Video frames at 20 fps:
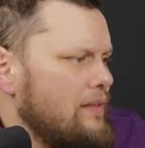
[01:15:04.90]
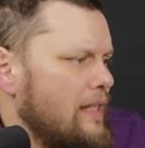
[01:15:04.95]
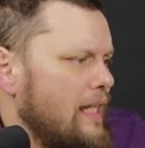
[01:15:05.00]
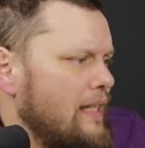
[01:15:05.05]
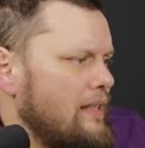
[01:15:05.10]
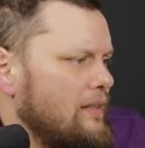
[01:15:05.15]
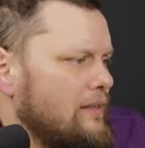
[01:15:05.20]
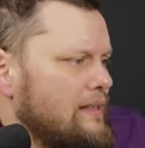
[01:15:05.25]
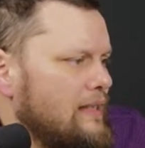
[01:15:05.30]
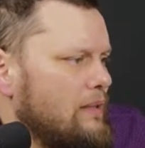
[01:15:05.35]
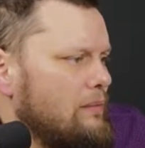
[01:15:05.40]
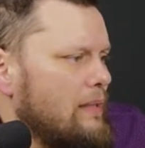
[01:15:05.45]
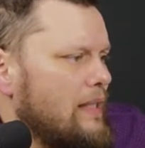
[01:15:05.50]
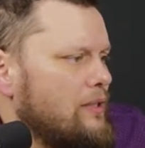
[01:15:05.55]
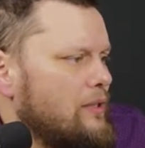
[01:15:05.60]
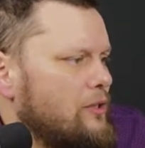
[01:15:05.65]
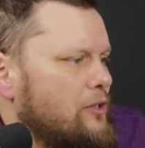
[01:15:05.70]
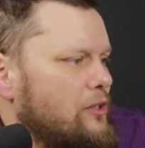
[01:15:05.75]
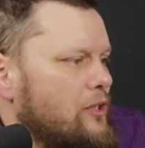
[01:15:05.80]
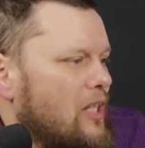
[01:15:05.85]
the NLT
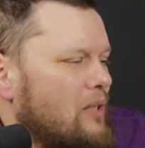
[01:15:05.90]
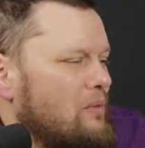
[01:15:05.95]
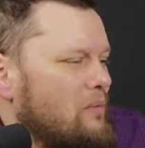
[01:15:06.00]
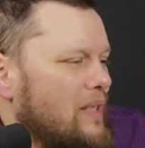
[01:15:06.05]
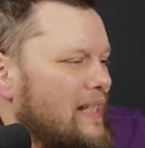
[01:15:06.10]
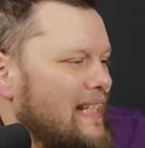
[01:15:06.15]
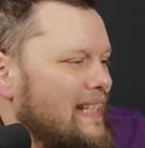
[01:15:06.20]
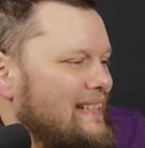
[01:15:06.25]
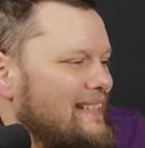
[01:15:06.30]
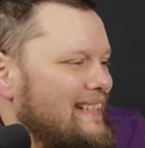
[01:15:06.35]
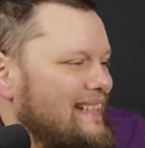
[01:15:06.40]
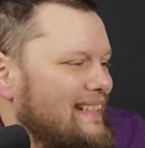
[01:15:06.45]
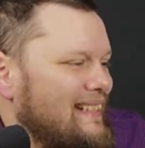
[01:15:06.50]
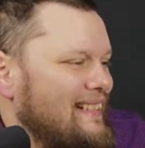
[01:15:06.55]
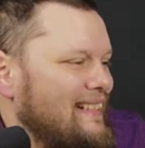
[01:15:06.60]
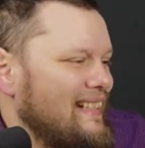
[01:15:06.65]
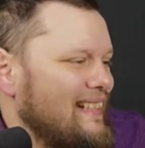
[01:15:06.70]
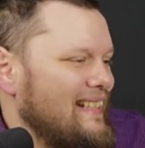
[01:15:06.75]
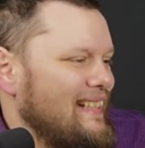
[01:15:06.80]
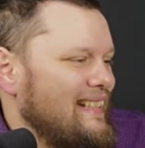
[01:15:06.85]
renders John 1:18.
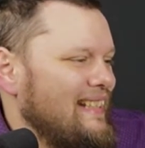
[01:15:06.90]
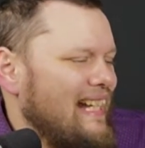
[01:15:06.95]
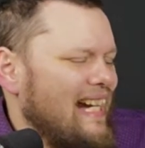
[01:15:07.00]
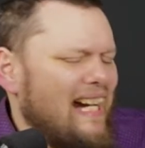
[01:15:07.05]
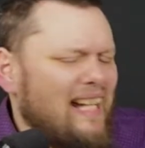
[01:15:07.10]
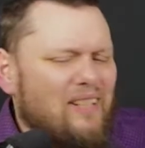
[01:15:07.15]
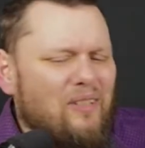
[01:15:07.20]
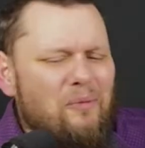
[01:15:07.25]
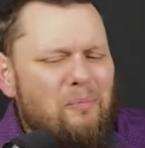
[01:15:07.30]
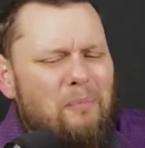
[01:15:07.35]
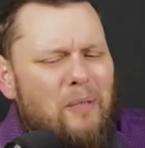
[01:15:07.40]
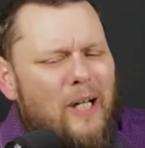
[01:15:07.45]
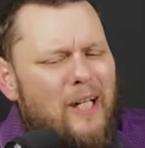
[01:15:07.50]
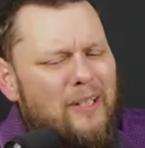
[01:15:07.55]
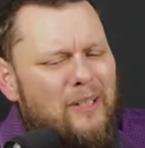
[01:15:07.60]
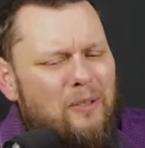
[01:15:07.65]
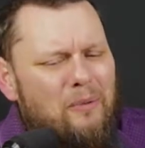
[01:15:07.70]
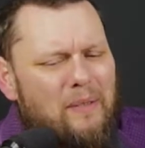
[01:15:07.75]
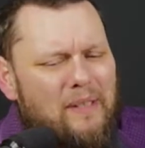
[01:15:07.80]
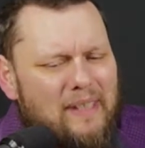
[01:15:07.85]
Yeah, I don't
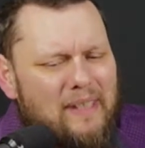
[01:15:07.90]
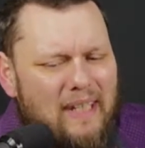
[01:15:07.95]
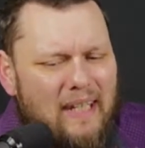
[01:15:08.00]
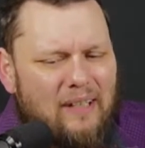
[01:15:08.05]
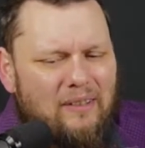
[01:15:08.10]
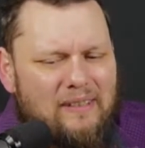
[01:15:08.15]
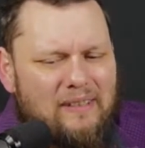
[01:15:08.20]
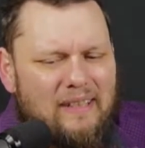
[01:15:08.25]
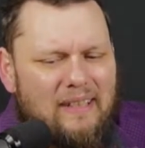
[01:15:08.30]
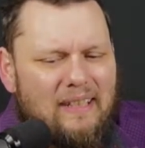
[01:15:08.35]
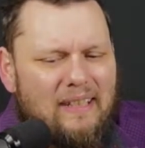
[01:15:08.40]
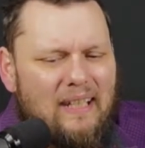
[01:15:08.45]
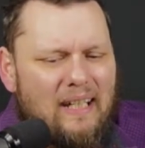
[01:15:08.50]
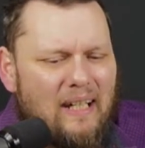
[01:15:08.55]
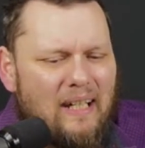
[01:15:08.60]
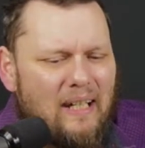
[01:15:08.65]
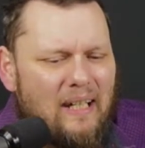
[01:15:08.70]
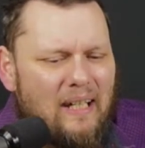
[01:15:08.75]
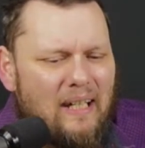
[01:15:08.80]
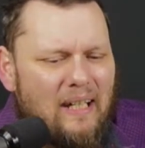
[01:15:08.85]
bother with the NLT.
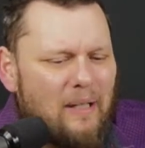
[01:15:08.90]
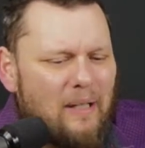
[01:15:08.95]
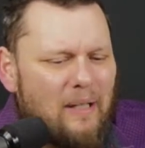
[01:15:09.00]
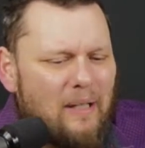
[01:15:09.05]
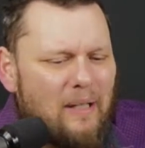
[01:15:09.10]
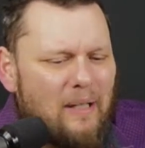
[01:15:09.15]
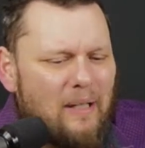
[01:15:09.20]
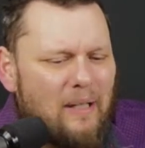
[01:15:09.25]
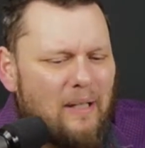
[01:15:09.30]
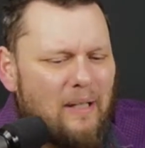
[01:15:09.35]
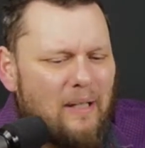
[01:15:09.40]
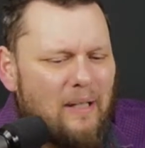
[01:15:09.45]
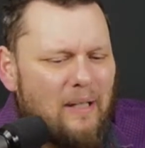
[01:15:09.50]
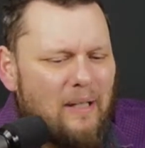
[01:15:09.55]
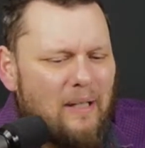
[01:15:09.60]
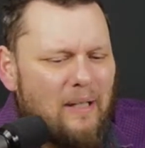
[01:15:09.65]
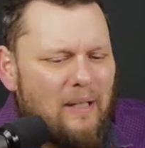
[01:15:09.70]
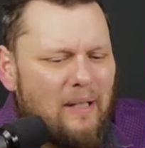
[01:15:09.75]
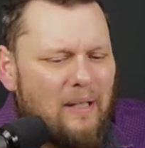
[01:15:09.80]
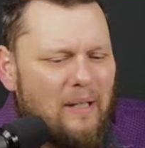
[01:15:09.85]

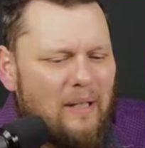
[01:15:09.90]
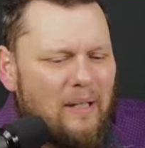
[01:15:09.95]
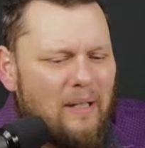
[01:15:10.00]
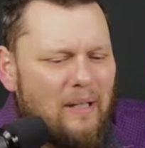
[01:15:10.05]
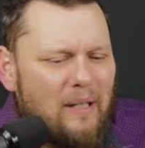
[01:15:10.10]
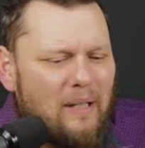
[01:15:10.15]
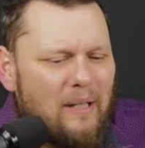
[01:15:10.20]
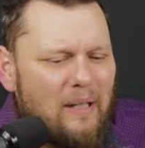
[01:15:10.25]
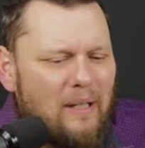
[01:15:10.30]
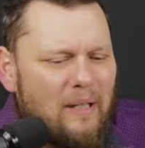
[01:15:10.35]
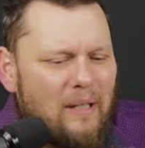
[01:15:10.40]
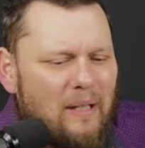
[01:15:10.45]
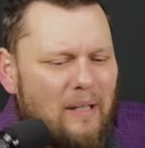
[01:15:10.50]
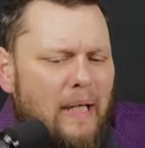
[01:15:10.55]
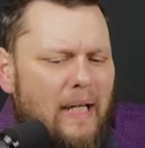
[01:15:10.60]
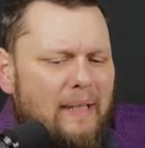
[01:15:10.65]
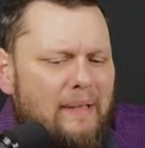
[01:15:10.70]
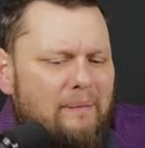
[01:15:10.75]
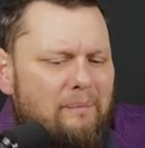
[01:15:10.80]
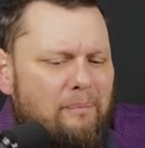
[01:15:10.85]
And I mean
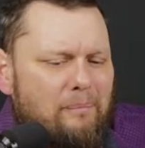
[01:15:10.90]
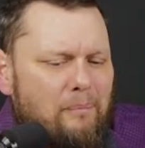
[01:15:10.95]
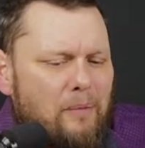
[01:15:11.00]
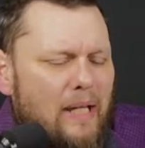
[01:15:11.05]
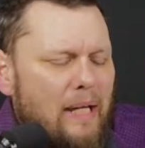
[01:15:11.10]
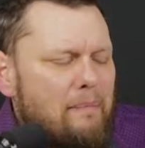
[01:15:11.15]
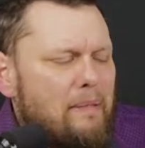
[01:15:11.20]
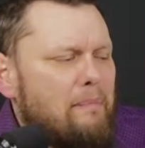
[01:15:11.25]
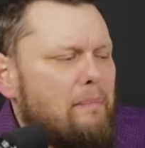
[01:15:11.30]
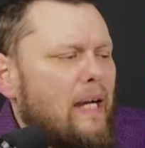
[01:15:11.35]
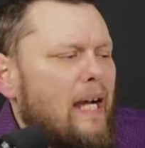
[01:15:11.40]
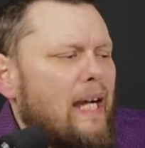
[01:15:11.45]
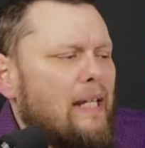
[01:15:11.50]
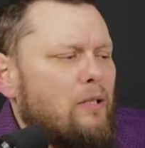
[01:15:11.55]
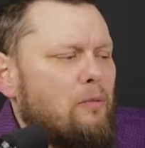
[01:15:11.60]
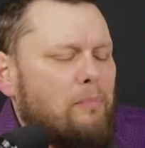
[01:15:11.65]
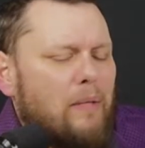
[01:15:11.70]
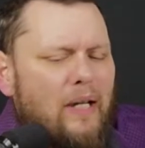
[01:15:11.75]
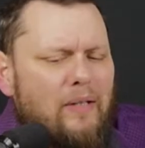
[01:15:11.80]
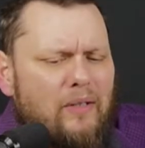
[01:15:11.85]
by what I mean by I
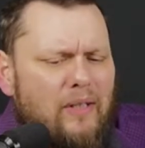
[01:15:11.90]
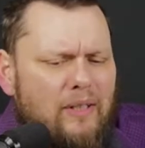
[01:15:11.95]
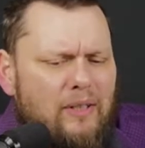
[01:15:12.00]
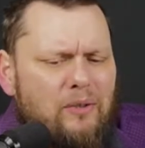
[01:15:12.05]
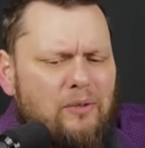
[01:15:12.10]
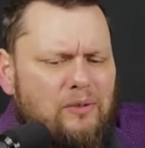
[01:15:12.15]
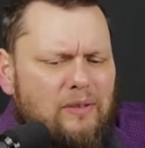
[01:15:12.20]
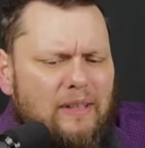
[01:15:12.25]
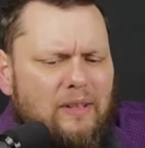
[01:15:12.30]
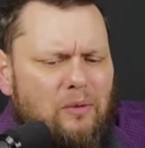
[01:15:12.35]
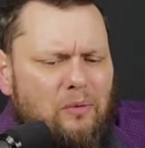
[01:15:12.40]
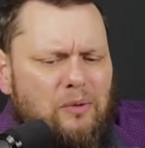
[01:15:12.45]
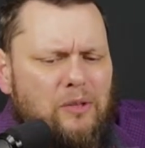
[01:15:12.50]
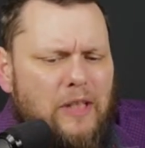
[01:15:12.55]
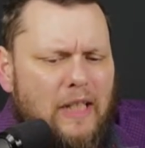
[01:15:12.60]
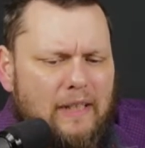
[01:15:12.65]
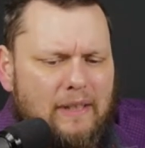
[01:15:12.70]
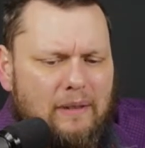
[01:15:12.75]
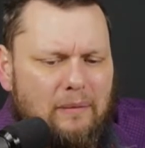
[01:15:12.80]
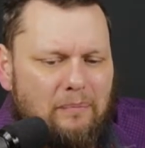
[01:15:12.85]
don't bother. I usually don't
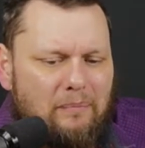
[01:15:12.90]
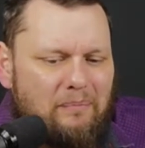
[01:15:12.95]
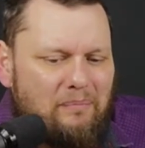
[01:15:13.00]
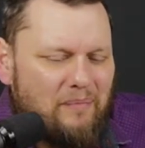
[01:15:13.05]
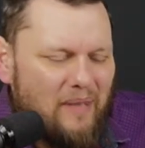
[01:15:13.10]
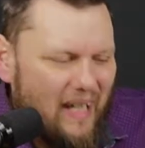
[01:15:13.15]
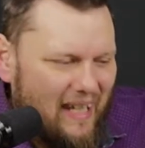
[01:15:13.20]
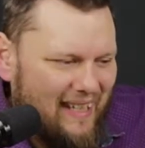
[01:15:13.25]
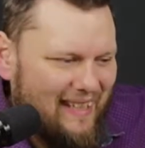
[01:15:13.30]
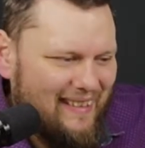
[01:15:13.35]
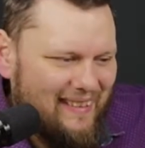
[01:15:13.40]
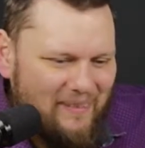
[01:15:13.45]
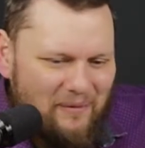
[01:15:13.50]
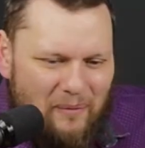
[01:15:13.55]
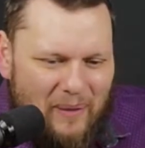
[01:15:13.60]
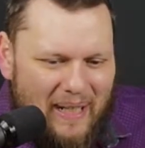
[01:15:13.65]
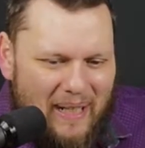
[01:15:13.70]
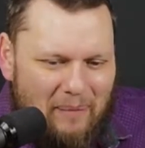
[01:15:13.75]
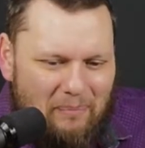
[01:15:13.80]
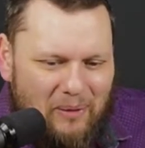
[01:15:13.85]
check them
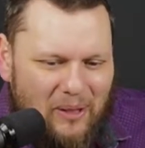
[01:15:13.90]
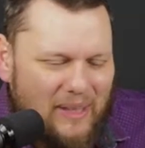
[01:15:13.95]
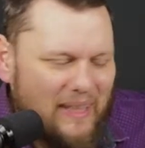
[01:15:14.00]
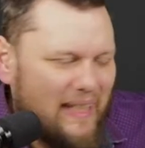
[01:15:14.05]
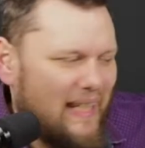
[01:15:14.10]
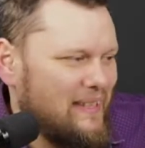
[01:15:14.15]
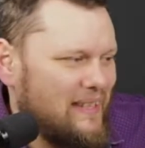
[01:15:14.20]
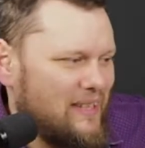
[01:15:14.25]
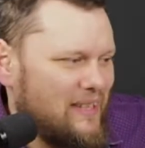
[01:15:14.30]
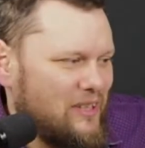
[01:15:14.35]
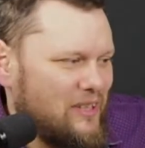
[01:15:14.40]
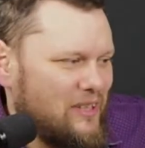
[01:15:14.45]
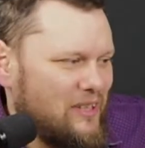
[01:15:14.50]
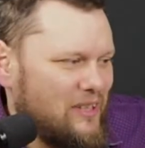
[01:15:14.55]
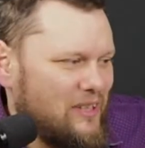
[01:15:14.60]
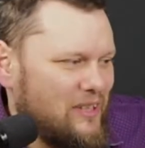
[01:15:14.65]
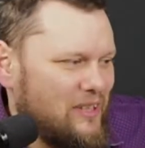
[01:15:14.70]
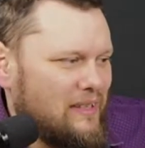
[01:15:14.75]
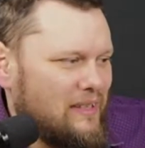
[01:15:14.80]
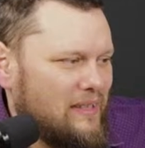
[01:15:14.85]
when I'm looking at these
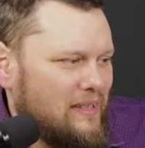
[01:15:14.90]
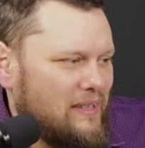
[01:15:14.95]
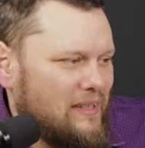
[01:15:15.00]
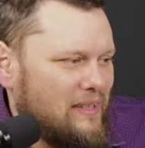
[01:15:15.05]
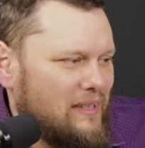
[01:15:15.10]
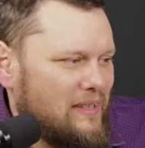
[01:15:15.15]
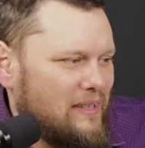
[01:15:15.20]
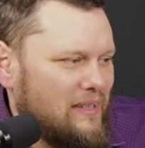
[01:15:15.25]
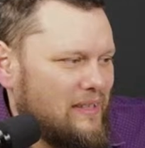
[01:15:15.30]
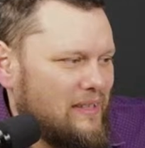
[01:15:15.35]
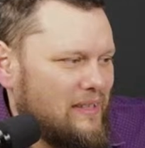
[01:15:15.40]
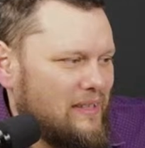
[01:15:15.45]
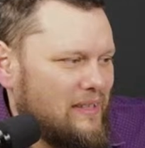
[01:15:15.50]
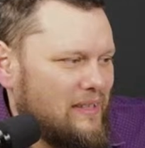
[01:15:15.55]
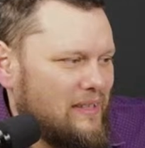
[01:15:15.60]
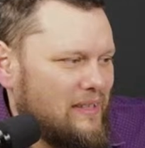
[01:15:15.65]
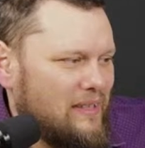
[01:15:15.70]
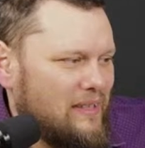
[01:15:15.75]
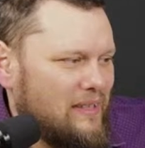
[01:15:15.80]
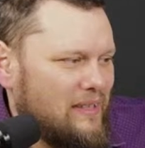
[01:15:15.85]
translational things because it's so
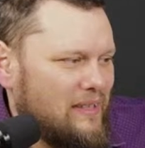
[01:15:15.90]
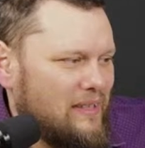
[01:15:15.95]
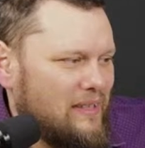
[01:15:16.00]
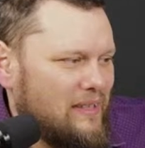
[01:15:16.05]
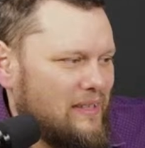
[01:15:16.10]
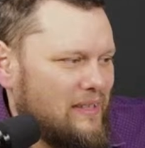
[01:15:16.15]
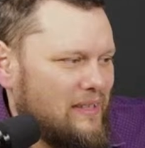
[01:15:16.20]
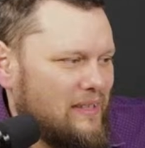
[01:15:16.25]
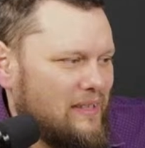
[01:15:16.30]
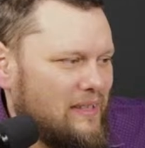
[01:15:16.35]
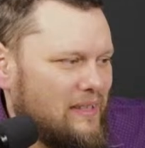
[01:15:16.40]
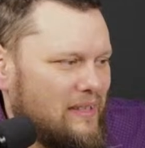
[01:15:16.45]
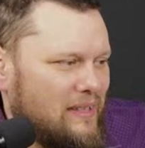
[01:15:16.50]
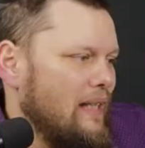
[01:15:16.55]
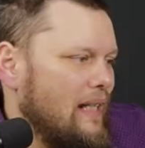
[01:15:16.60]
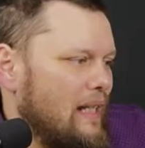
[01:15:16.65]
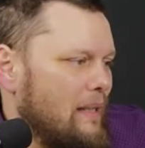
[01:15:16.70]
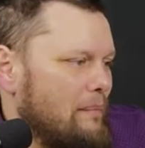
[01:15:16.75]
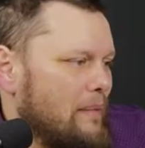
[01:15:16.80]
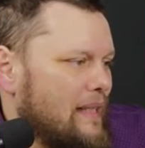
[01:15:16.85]
dynamic.
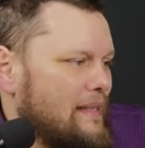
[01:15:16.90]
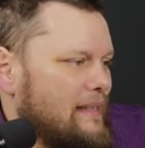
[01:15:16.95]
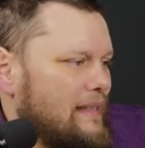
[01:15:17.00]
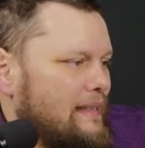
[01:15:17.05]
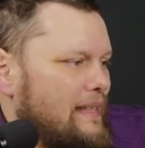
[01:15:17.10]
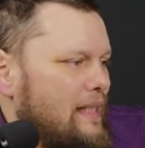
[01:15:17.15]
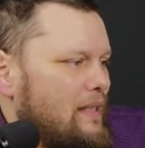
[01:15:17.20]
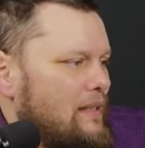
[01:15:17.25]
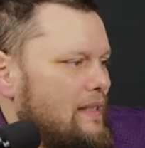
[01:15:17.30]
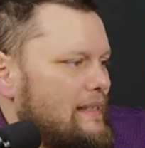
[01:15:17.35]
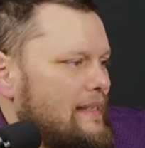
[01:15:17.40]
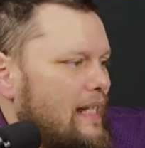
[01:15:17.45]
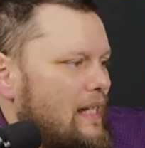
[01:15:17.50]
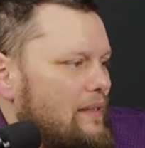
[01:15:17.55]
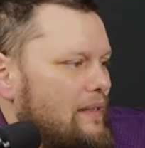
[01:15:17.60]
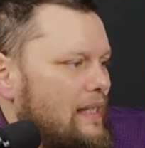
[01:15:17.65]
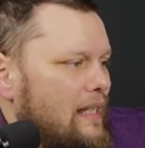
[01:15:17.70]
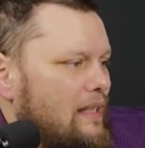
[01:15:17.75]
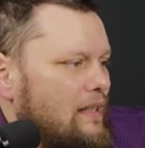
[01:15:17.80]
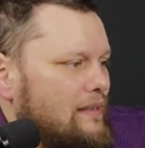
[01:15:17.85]
But it says here is
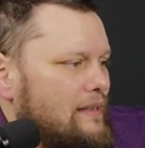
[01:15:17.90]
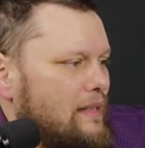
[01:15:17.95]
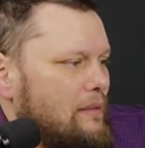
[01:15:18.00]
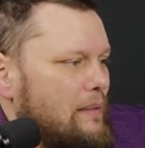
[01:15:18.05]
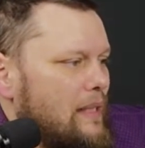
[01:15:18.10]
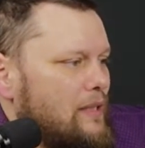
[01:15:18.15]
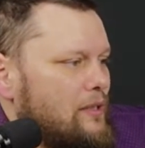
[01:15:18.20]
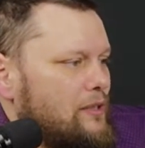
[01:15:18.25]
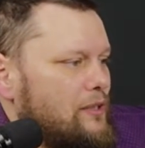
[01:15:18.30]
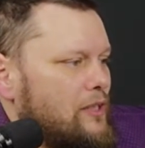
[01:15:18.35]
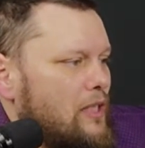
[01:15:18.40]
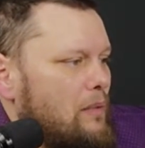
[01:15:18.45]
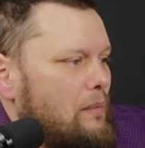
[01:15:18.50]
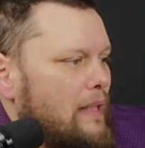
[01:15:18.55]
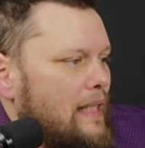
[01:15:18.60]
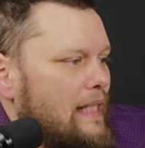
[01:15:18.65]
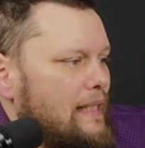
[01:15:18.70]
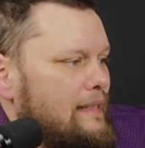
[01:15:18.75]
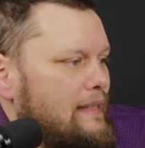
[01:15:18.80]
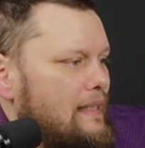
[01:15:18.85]
how the NLT renders John
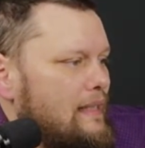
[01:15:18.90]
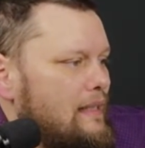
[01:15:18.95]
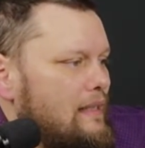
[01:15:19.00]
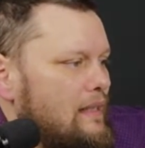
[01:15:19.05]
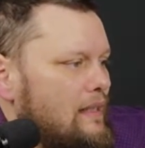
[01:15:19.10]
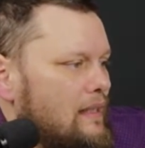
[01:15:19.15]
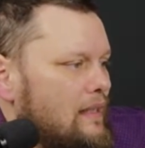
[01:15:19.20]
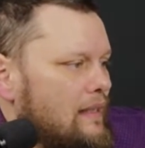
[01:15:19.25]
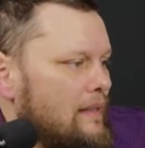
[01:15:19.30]
1:18.